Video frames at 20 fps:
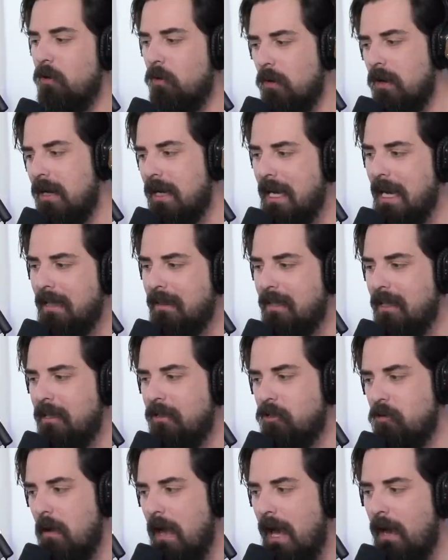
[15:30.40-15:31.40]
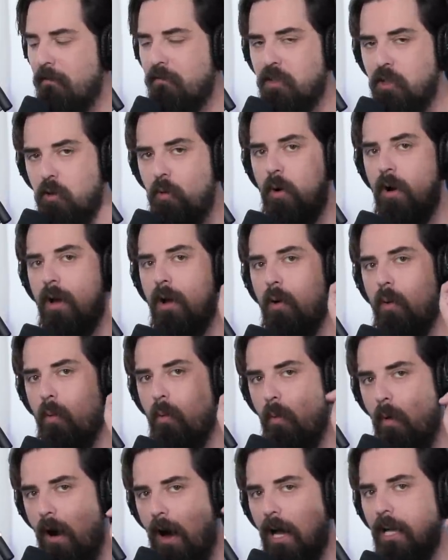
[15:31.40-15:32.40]
In order to get these, you have to
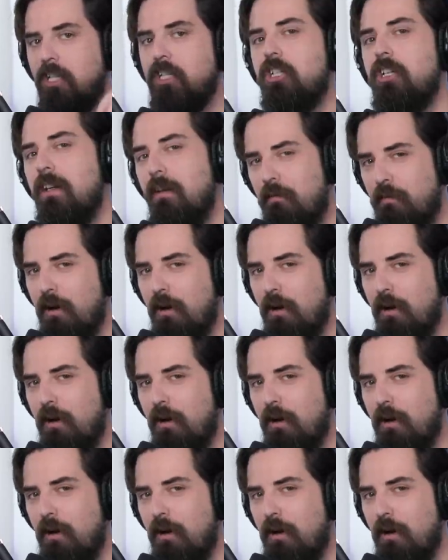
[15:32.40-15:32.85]
watch